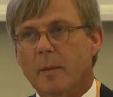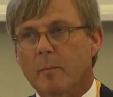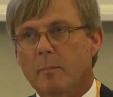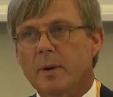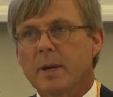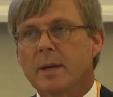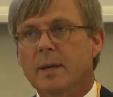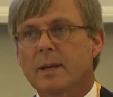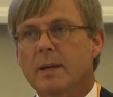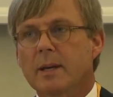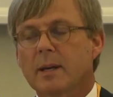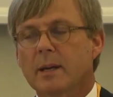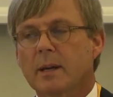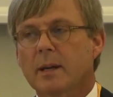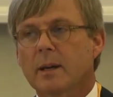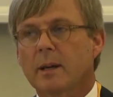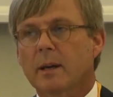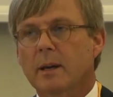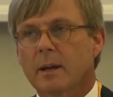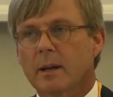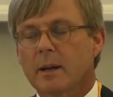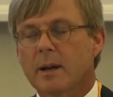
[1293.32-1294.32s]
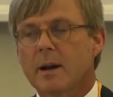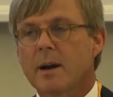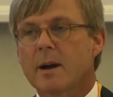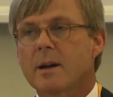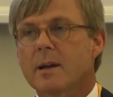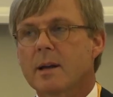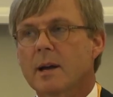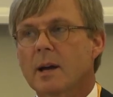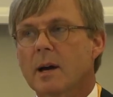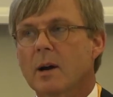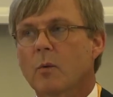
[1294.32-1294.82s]
being an
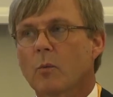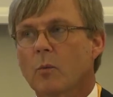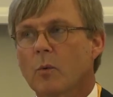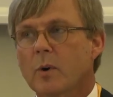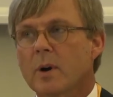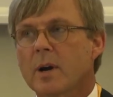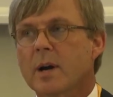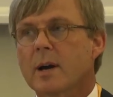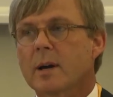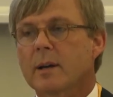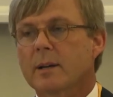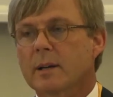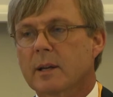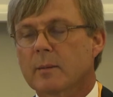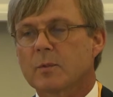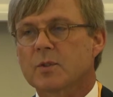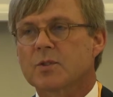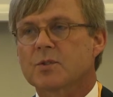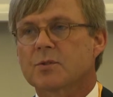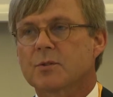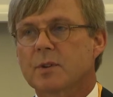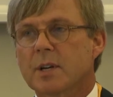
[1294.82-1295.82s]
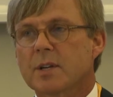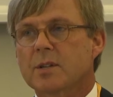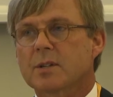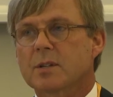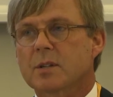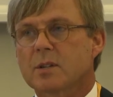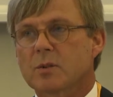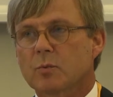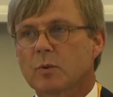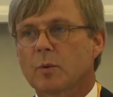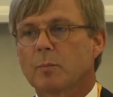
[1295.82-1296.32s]
area where
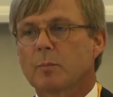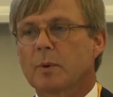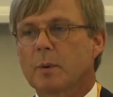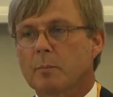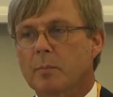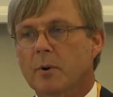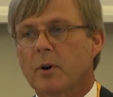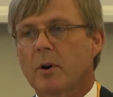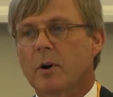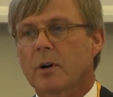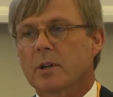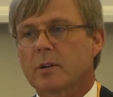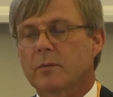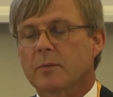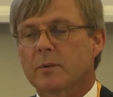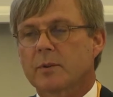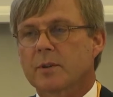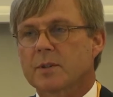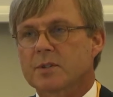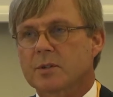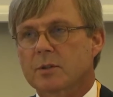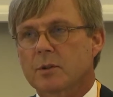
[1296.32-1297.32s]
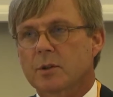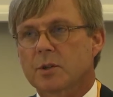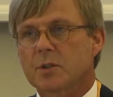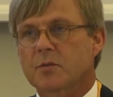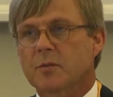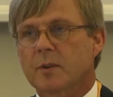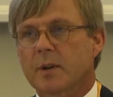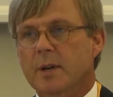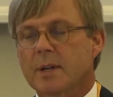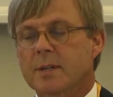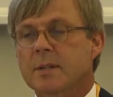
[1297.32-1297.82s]
demonstrations would be part of a research
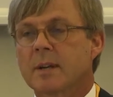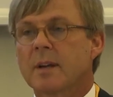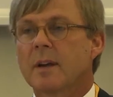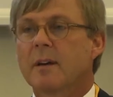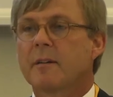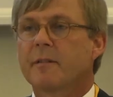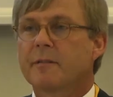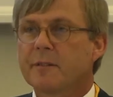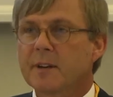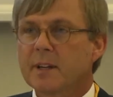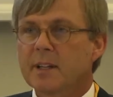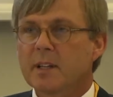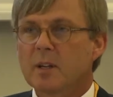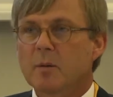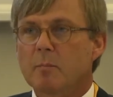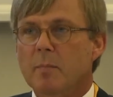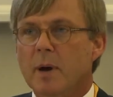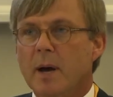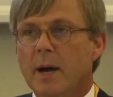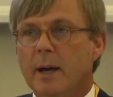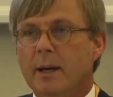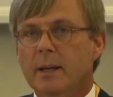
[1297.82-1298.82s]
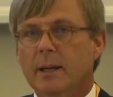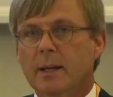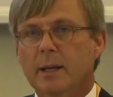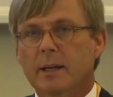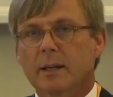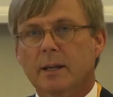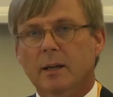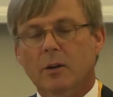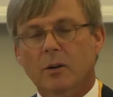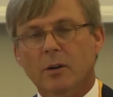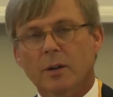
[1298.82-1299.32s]
phase, feeding back
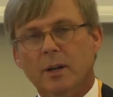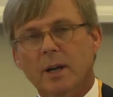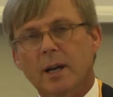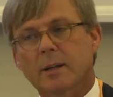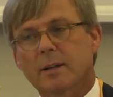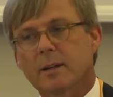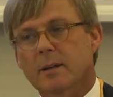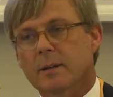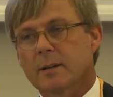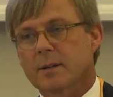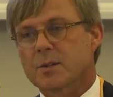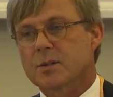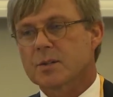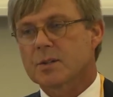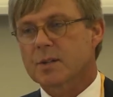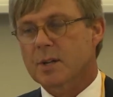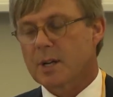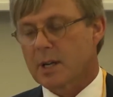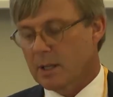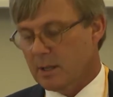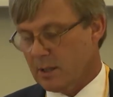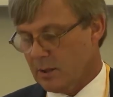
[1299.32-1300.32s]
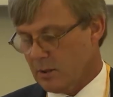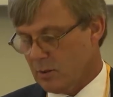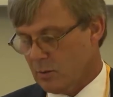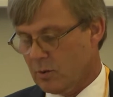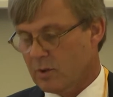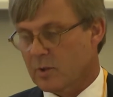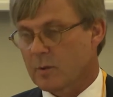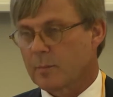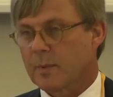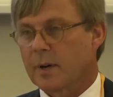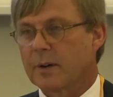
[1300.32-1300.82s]
in and connecting this chain I
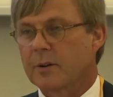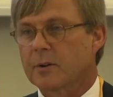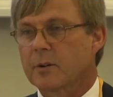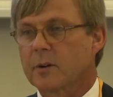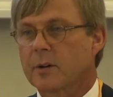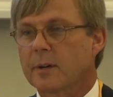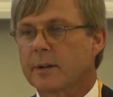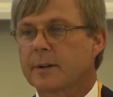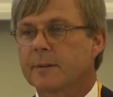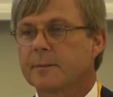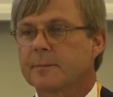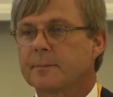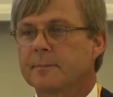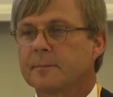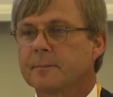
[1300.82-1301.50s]
talked about earlier.